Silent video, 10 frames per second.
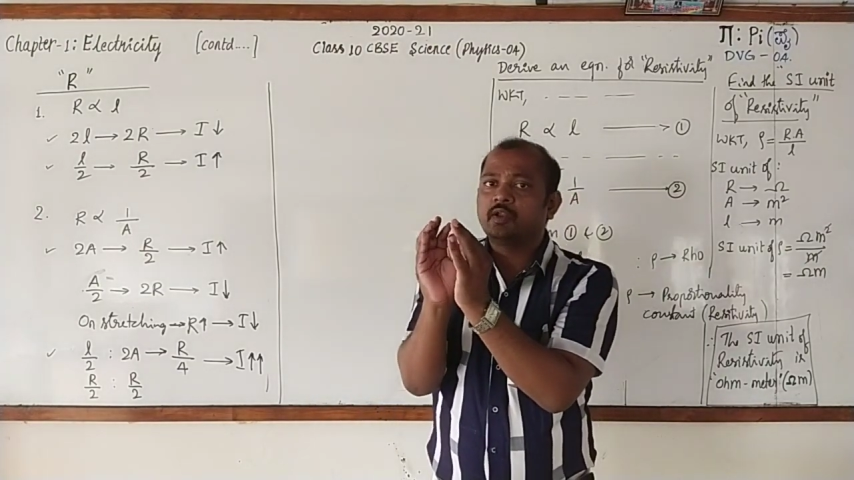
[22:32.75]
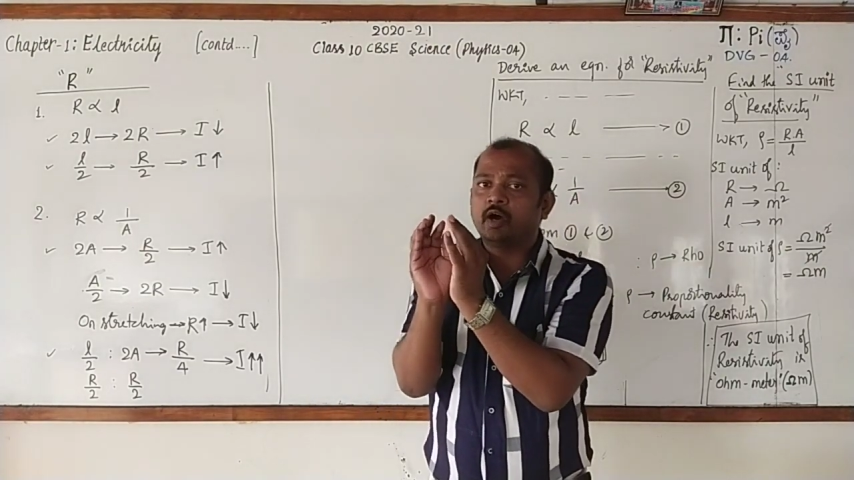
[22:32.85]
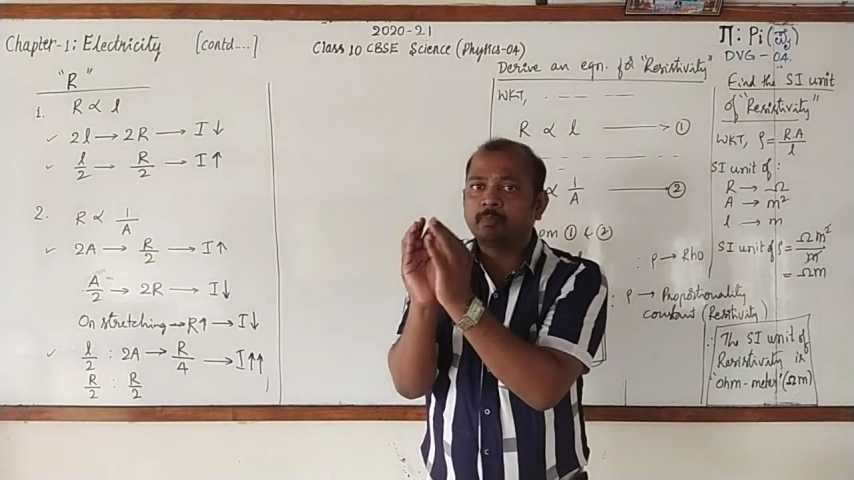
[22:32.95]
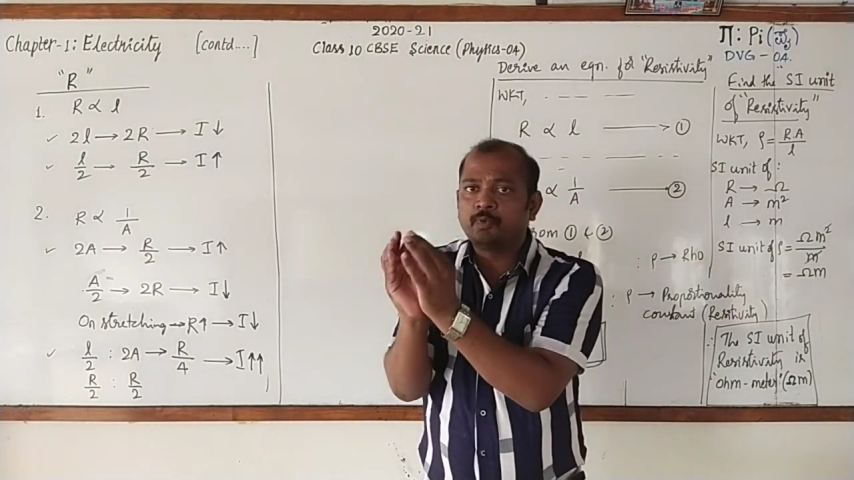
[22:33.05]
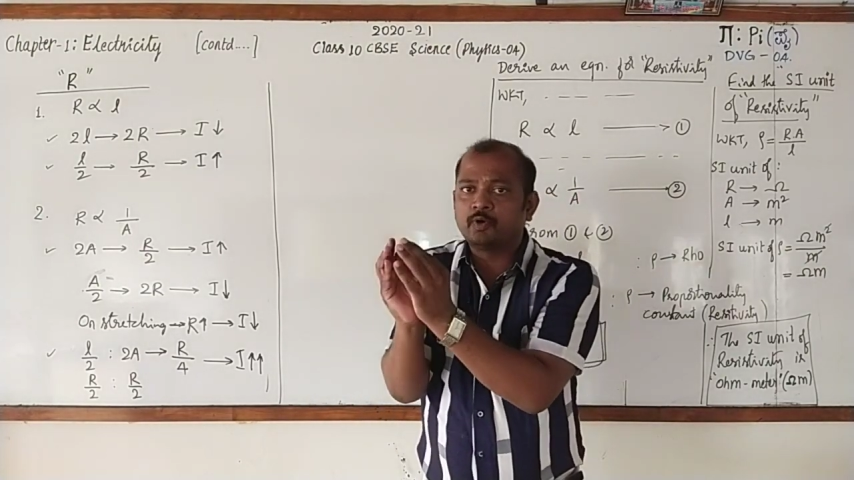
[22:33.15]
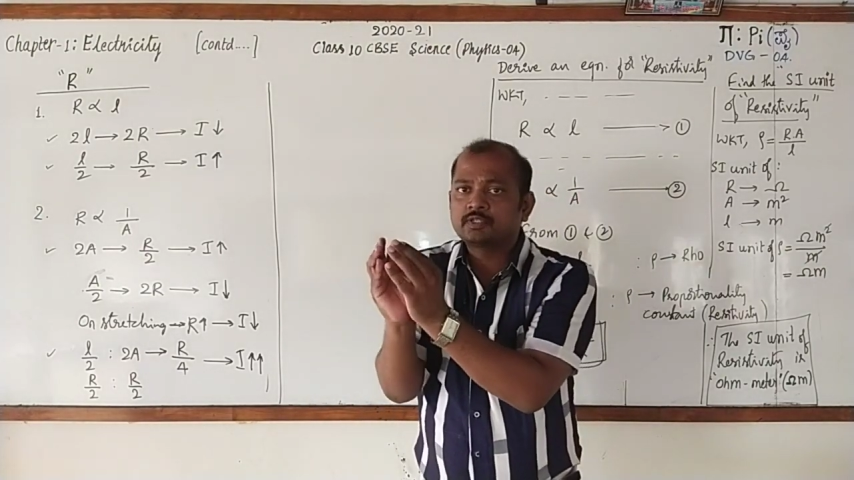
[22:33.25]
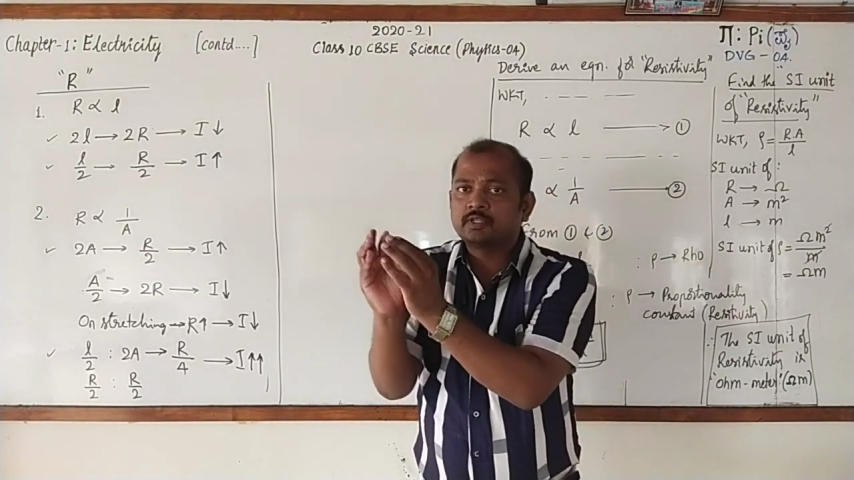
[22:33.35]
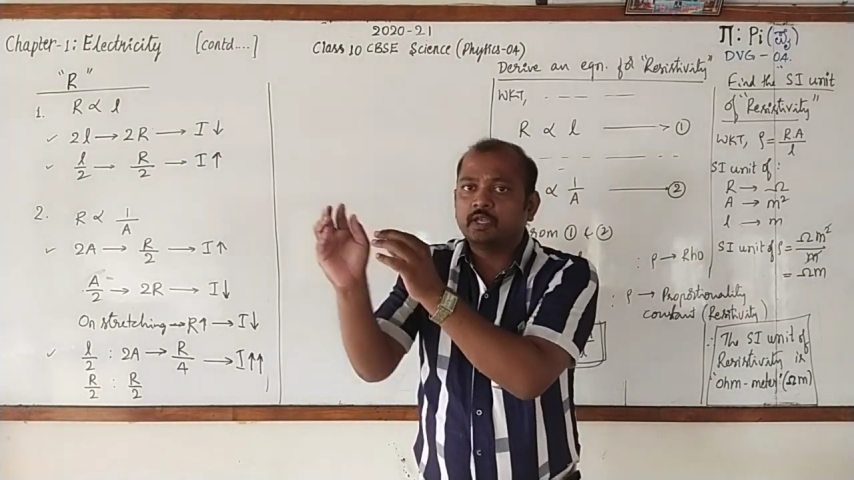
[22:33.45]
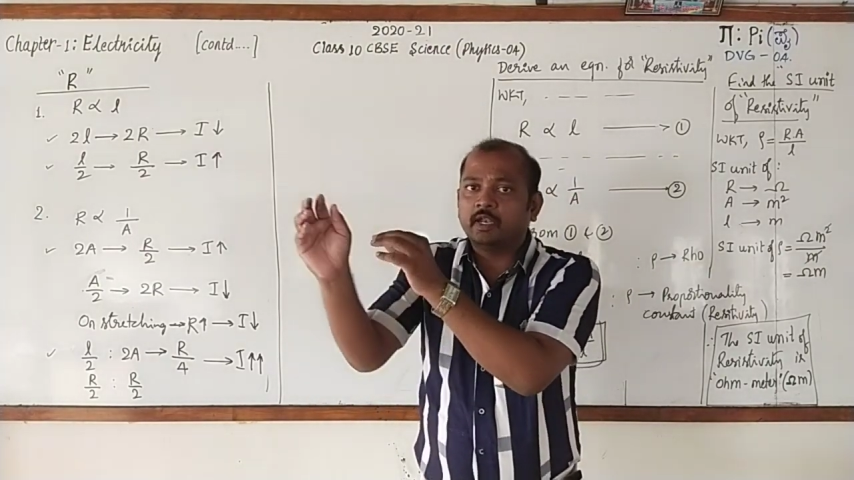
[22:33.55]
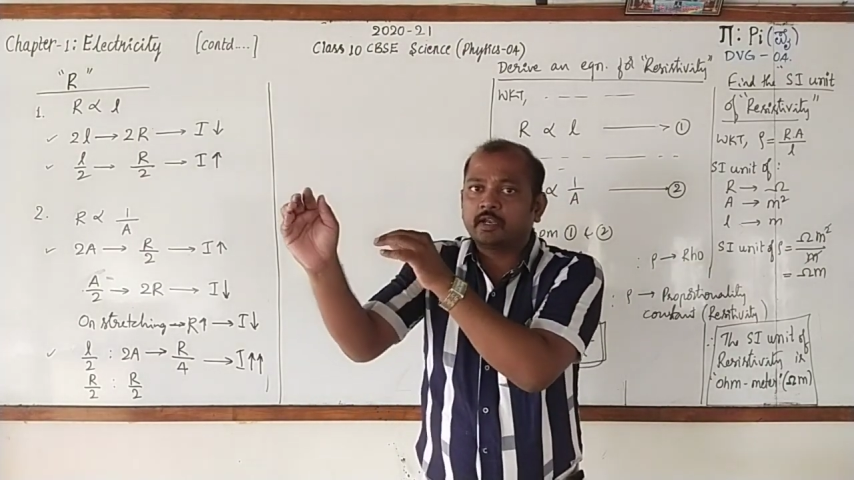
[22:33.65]

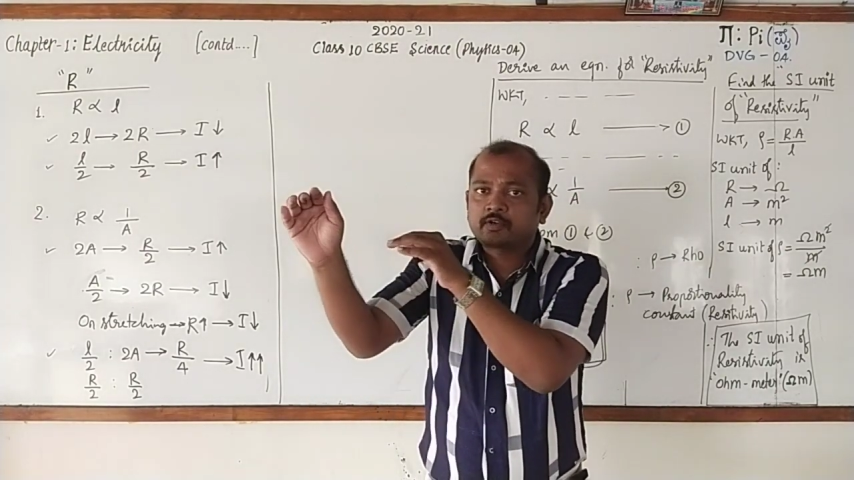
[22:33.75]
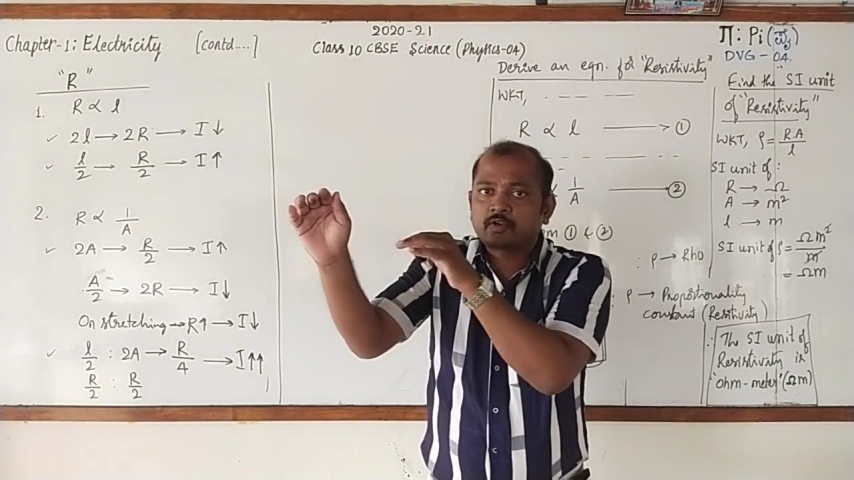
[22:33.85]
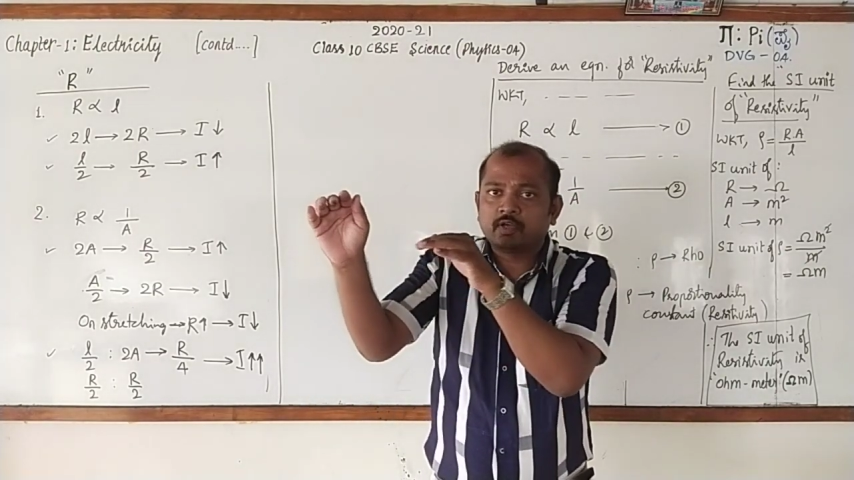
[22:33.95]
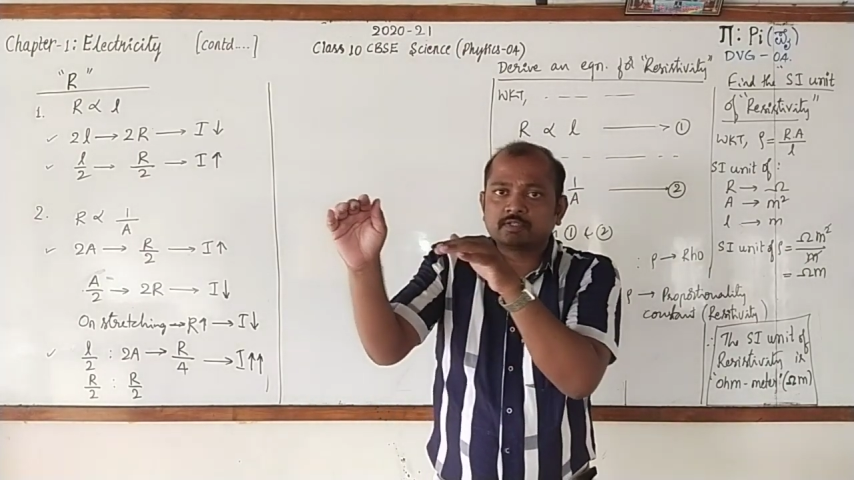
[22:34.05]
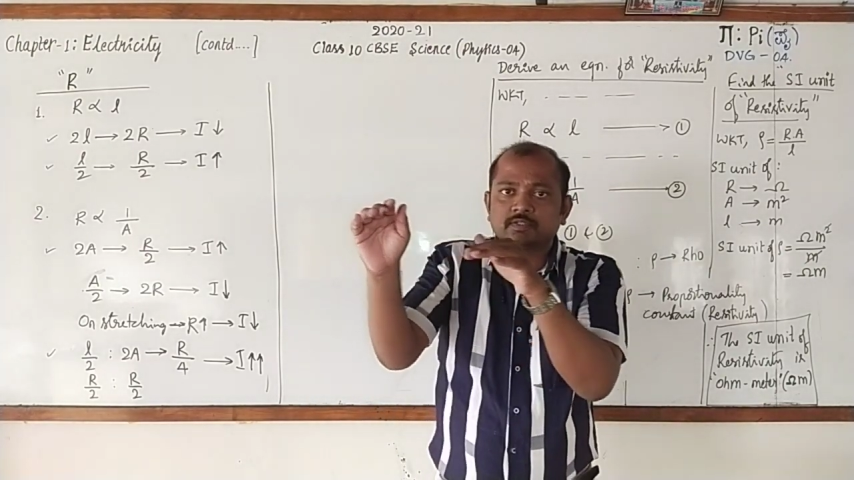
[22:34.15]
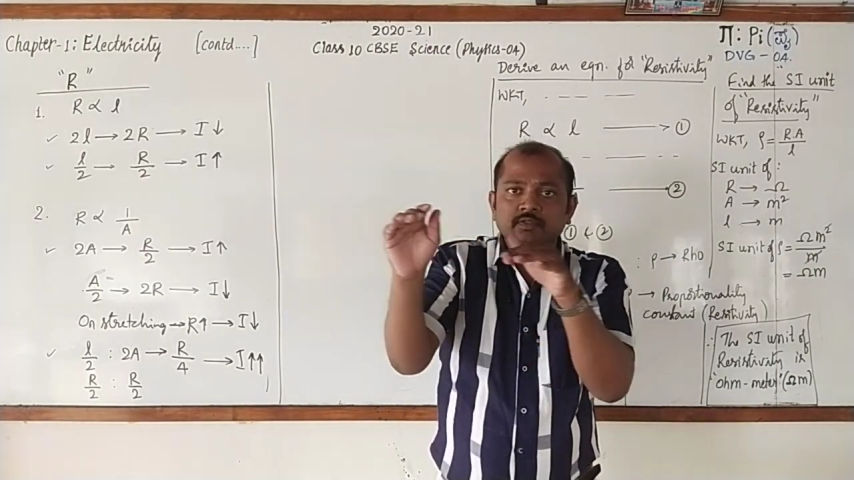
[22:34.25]
oppose electrons